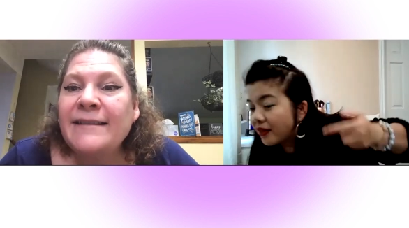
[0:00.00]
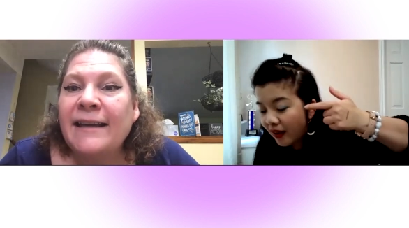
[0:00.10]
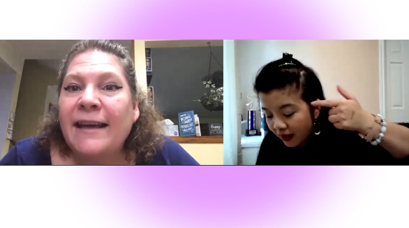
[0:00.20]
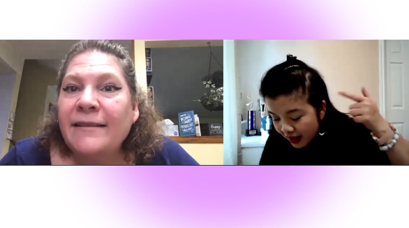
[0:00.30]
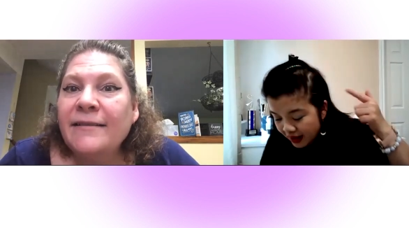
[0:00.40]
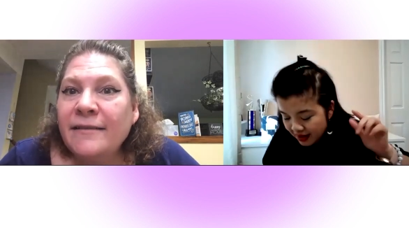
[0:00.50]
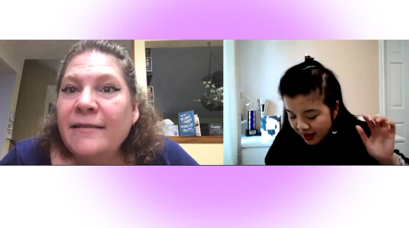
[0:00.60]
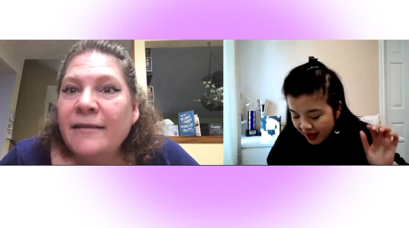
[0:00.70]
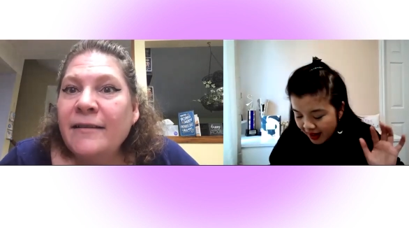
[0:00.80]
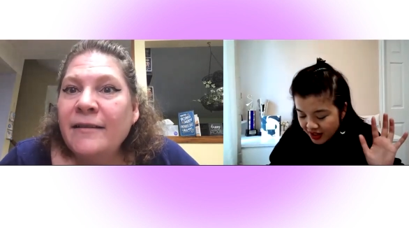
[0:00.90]
Speaker 1: it.
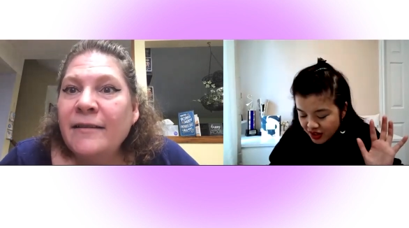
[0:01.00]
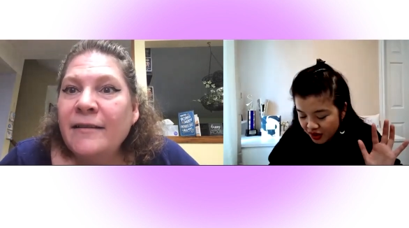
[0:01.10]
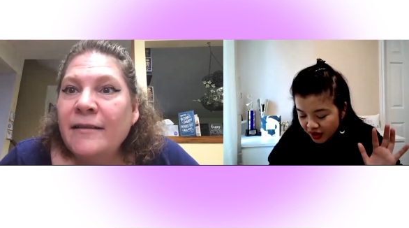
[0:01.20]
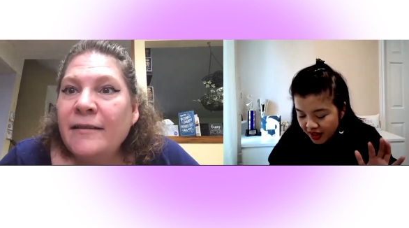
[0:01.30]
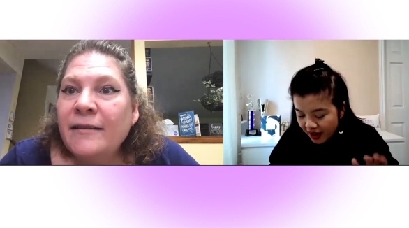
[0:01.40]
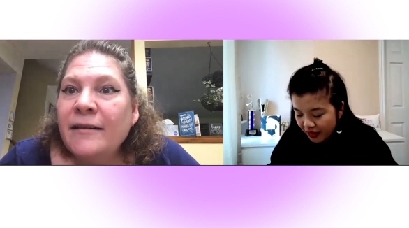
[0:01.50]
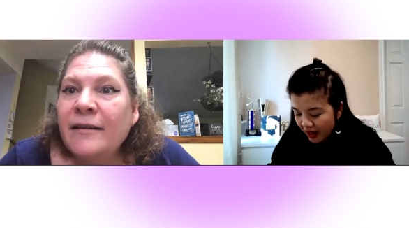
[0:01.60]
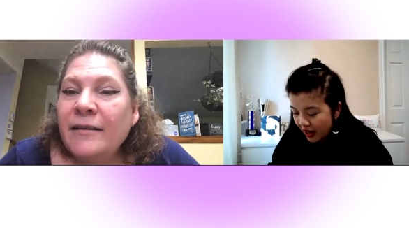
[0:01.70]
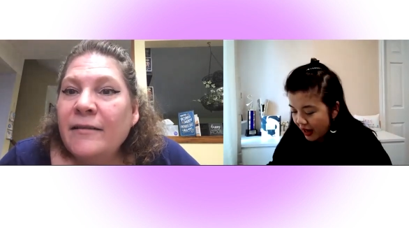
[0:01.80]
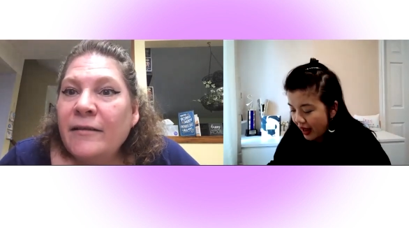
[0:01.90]
It's, good enough
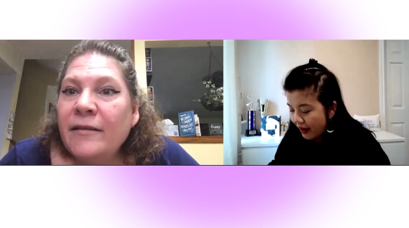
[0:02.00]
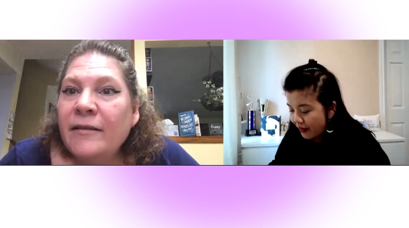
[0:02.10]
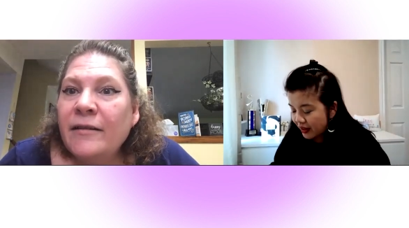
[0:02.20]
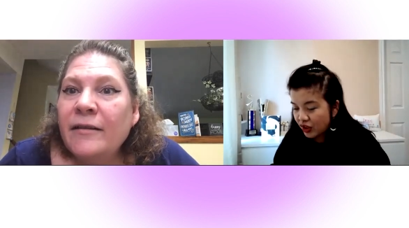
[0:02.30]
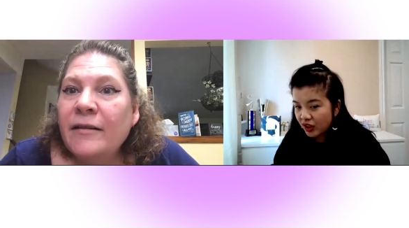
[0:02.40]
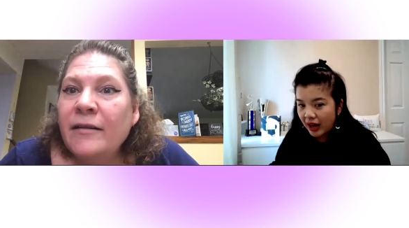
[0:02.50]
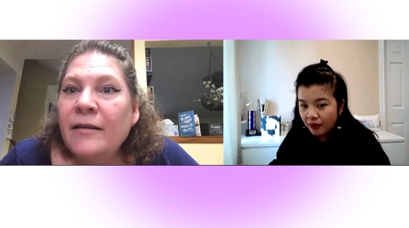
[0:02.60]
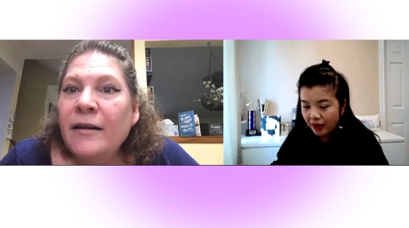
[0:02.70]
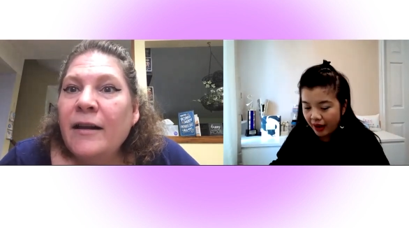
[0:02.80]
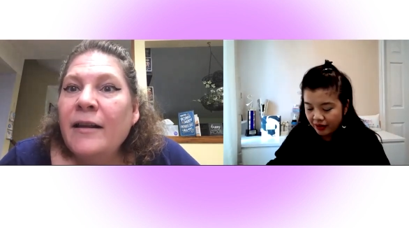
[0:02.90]
that I, have a good
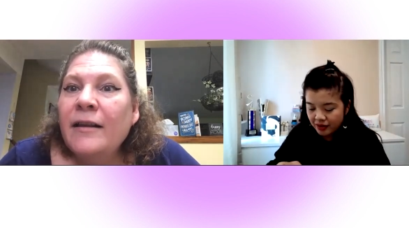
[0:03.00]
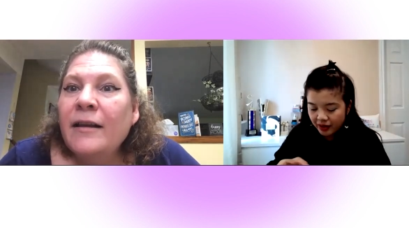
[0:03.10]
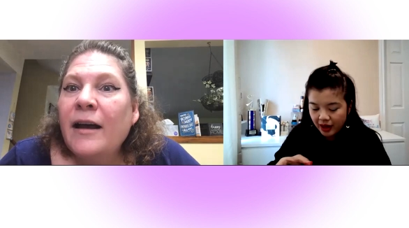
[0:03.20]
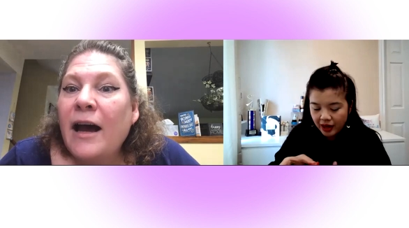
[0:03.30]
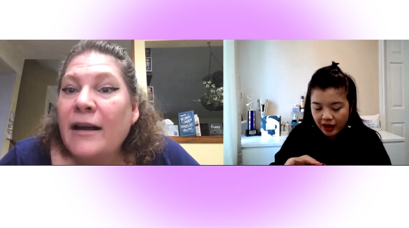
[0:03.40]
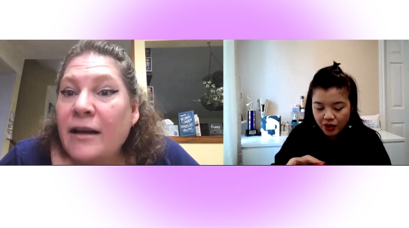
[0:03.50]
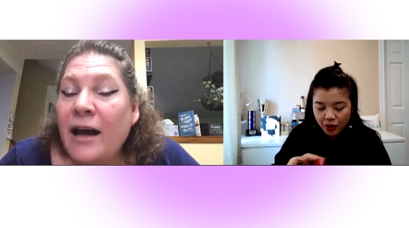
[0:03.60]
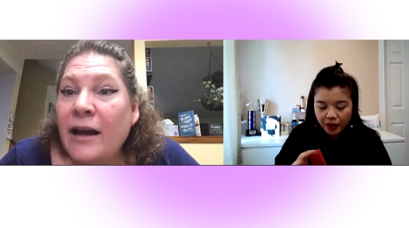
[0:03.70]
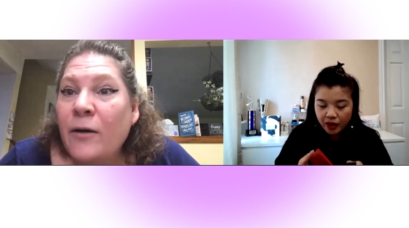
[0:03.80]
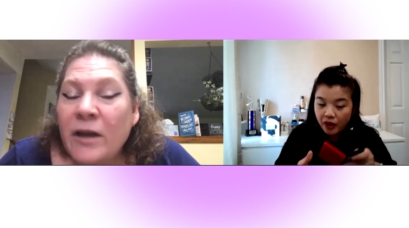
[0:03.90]
outline so that I, I, I
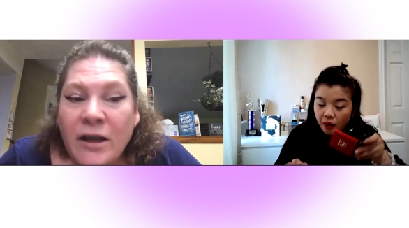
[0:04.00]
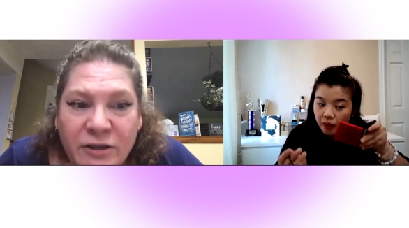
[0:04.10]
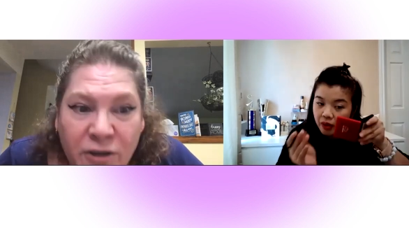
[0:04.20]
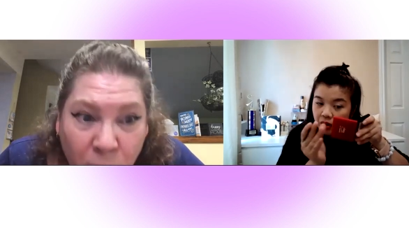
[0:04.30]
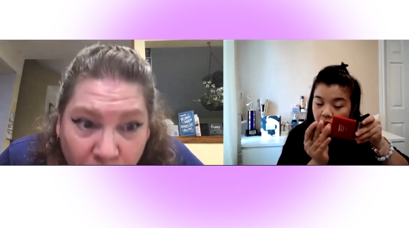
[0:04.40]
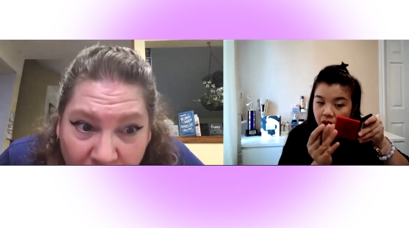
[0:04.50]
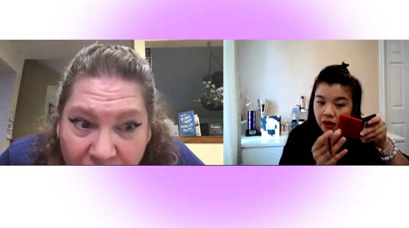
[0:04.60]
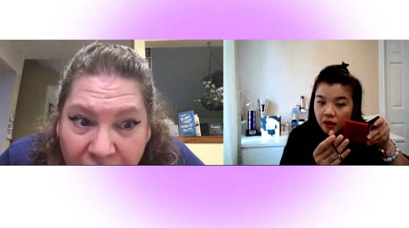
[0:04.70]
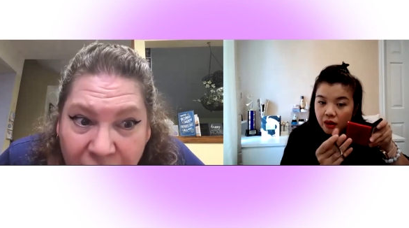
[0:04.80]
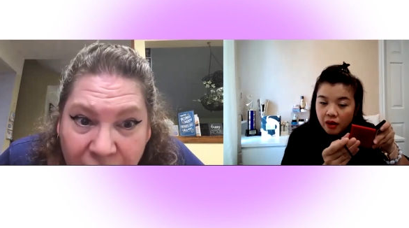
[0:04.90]
know where to go. So,
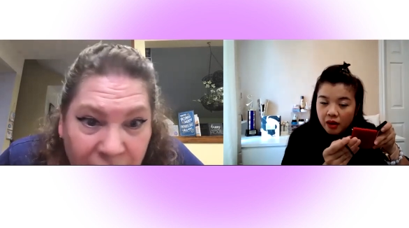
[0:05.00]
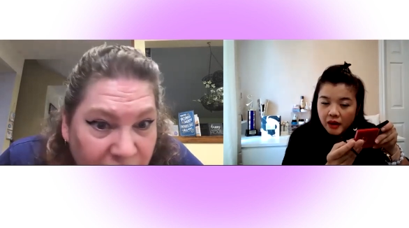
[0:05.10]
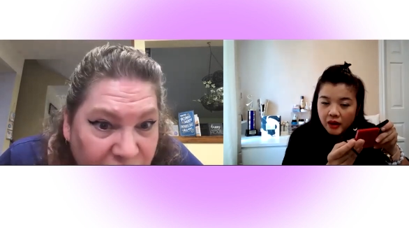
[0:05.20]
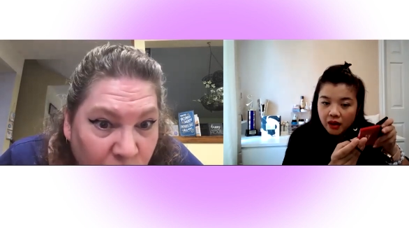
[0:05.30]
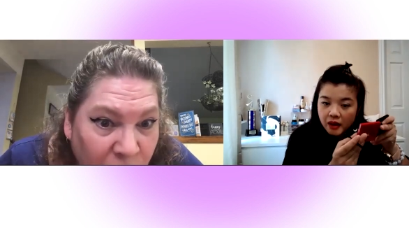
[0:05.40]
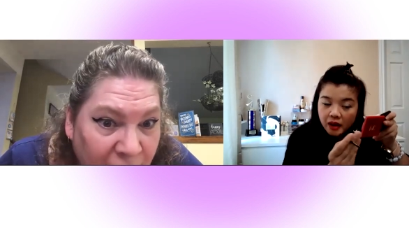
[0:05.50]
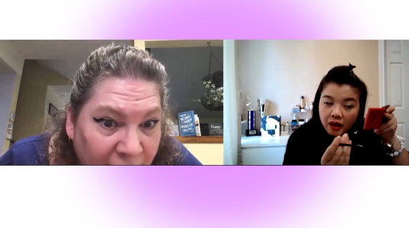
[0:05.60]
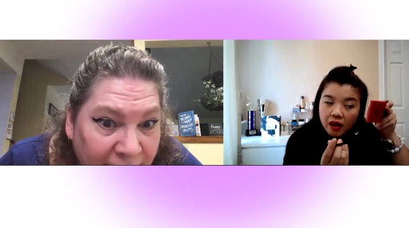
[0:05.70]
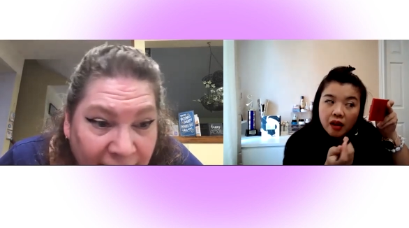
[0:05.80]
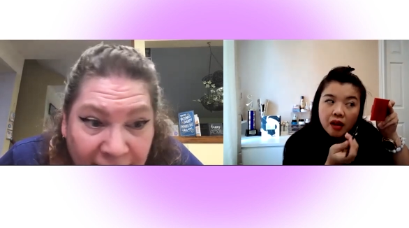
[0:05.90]
Speaker 2: so what do
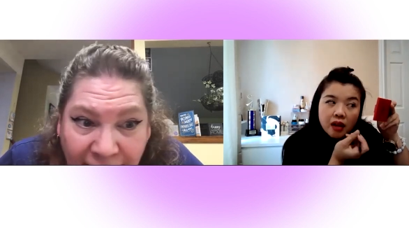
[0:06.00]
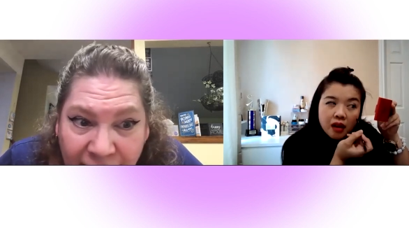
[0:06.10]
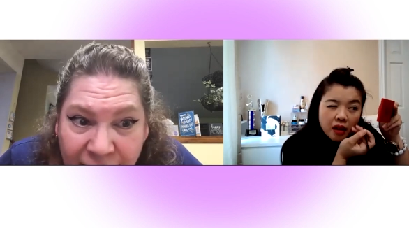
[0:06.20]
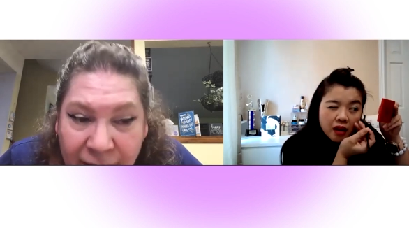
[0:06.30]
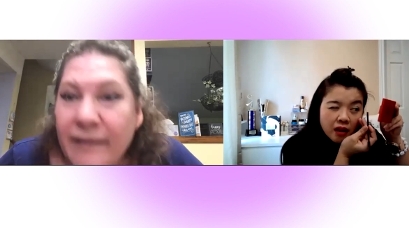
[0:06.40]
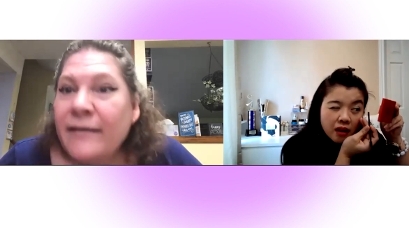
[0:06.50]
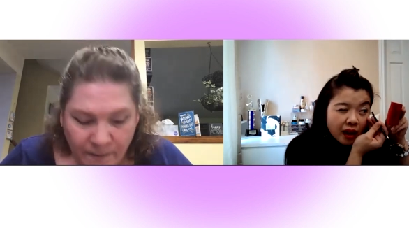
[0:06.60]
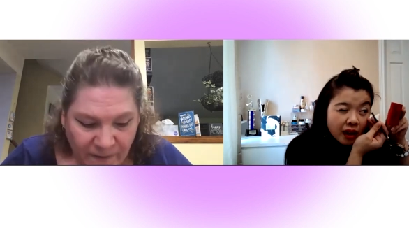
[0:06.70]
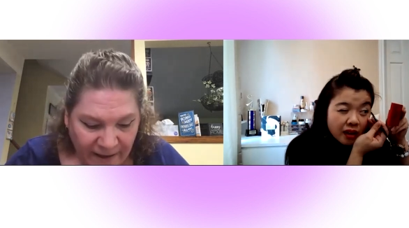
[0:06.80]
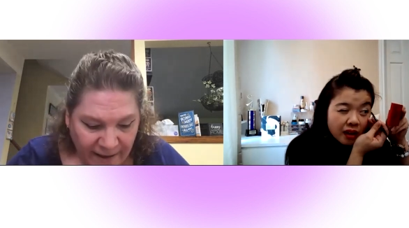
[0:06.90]
you think? I'm
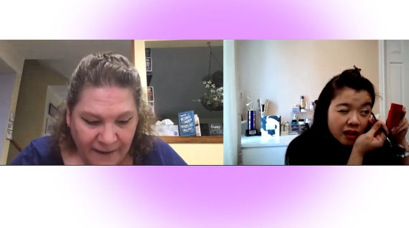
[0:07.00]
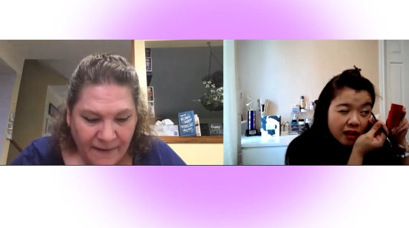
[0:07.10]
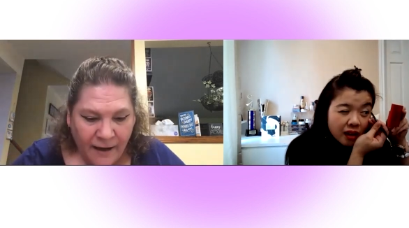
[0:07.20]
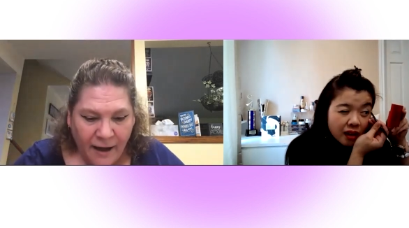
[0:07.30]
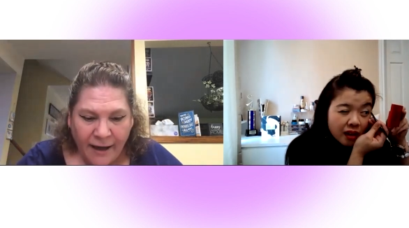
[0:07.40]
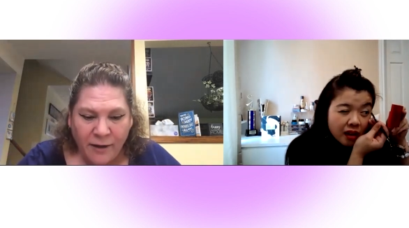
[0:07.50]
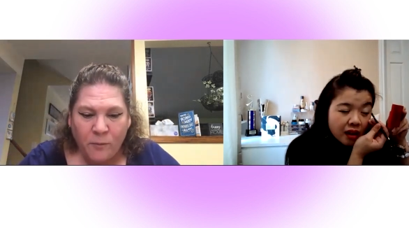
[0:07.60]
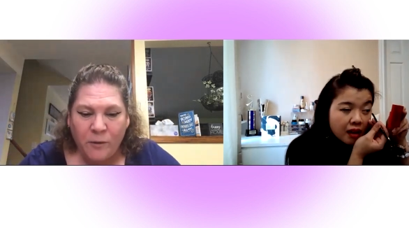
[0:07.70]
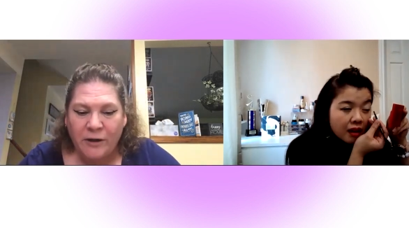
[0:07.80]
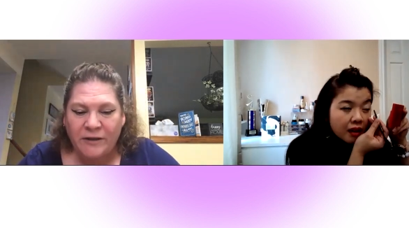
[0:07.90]
thinking that kind of
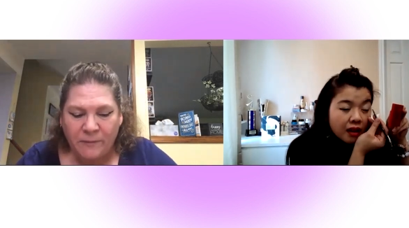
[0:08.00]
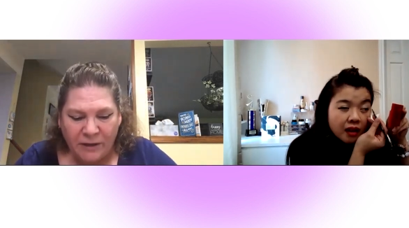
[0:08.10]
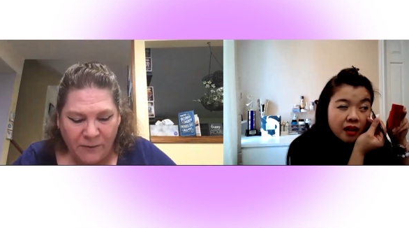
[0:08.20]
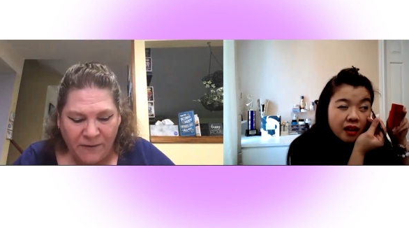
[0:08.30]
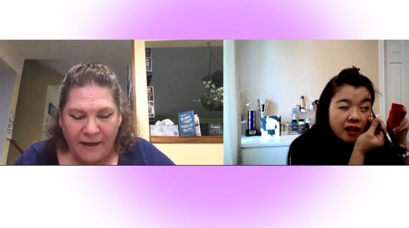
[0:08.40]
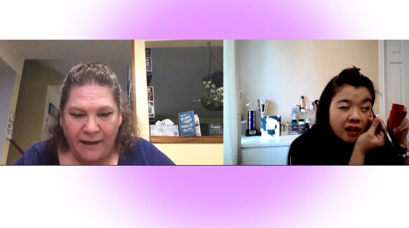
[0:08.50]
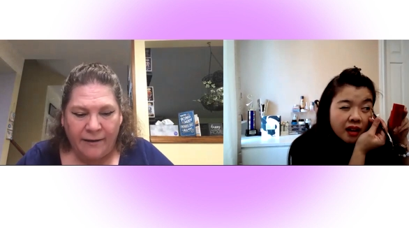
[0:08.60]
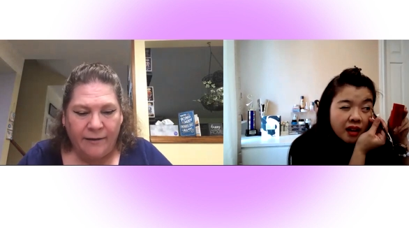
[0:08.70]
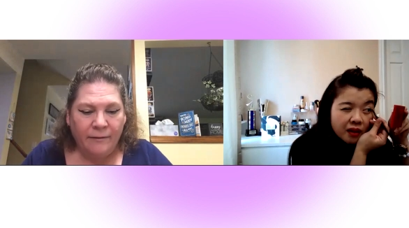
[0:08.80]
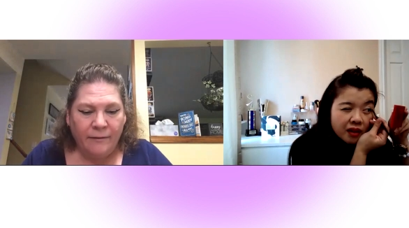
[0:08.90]
works. What do you think?
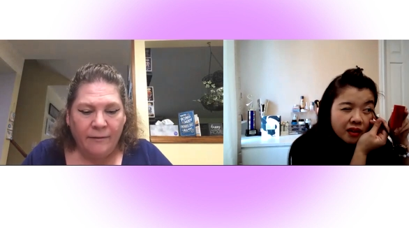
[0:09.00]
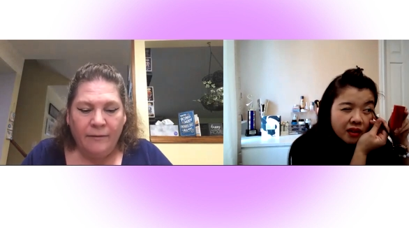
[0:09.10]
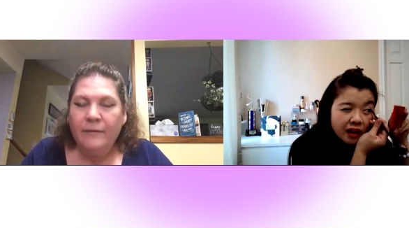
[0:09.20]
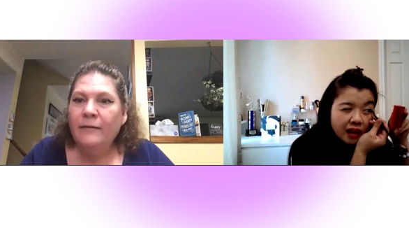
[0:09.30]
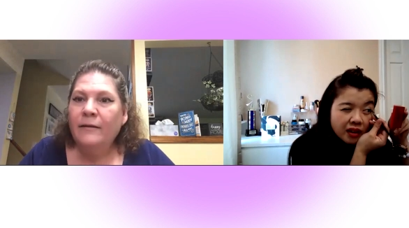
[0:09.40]
Speaker 1: That works too,